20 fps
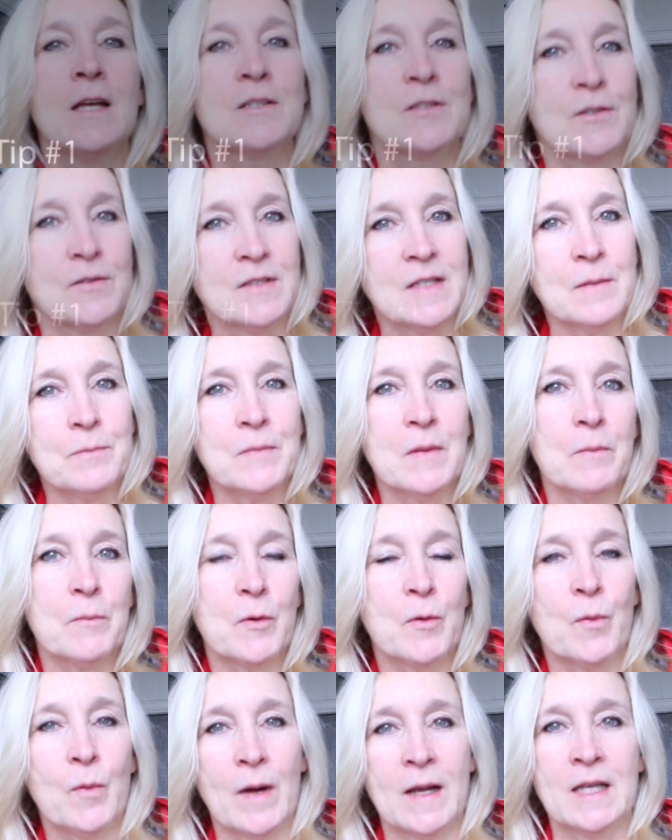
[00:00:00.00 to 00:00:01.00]
So tip
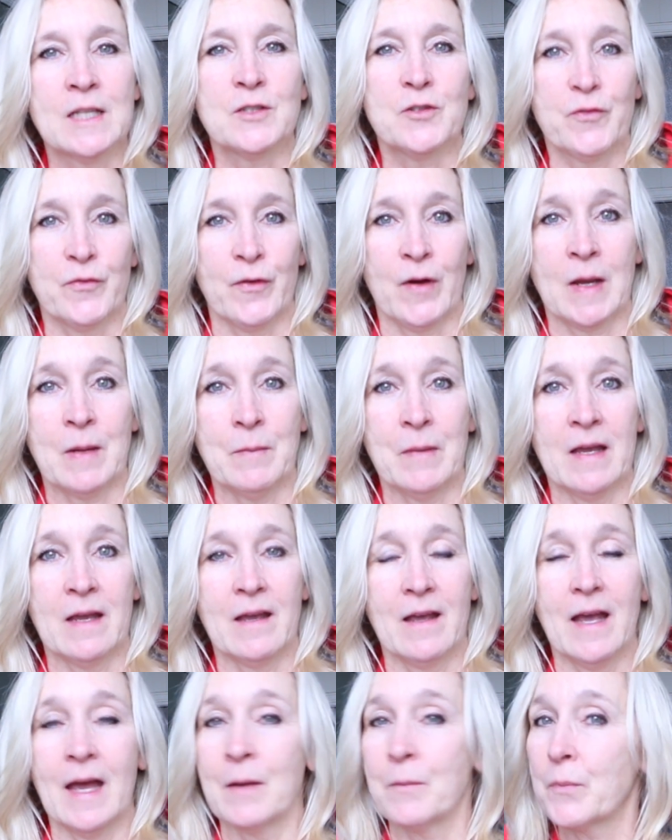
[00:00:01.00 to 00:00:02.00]
number one is
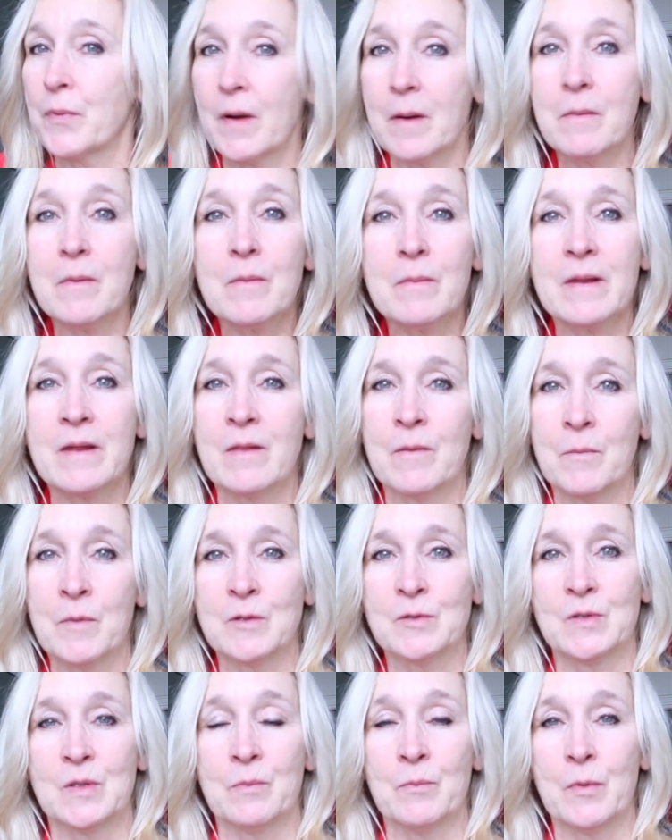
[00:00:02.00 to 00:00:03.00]
framing, and probably the
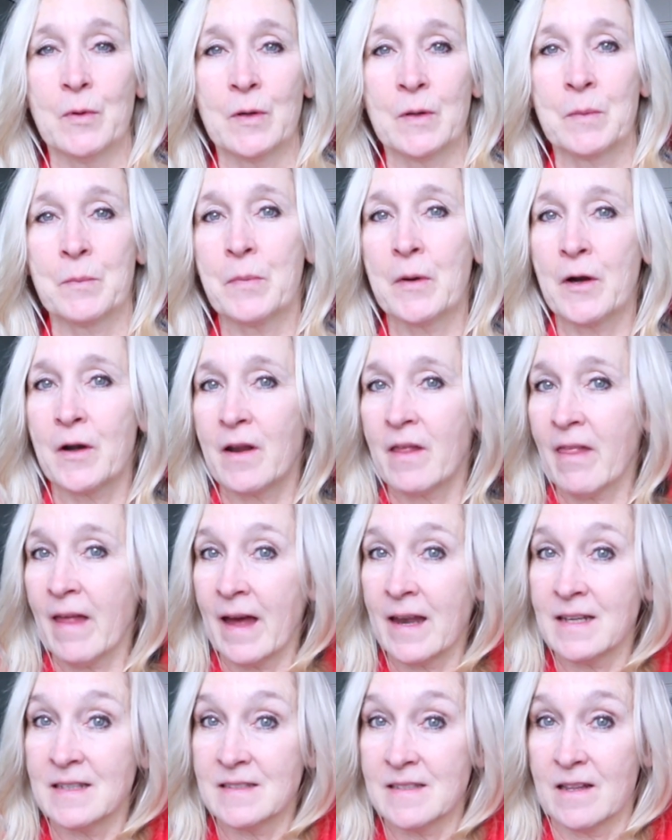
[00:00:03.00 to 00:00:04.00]
most important part of
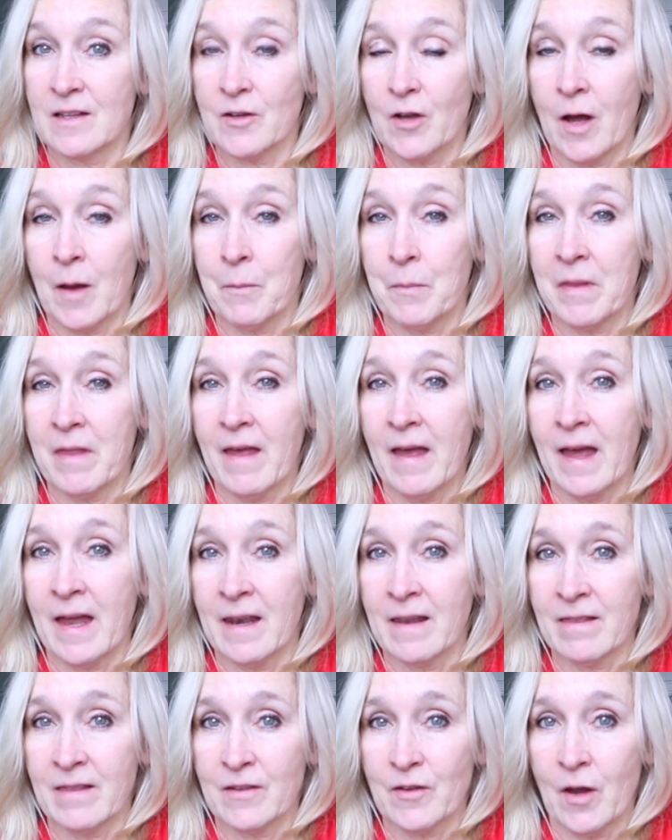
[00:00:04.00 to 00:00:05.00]
that is the top of the
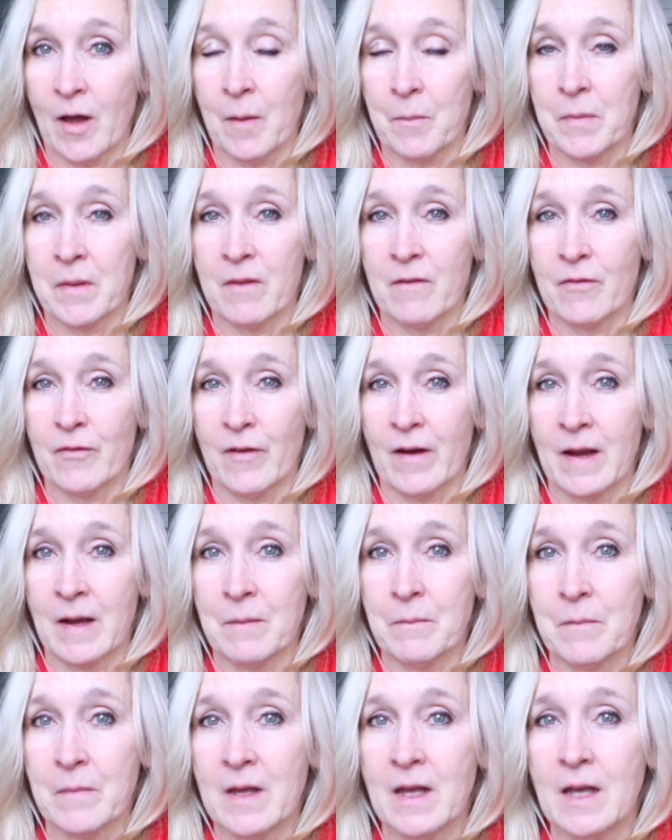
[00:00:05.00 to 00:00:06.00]
head at the top of the frame.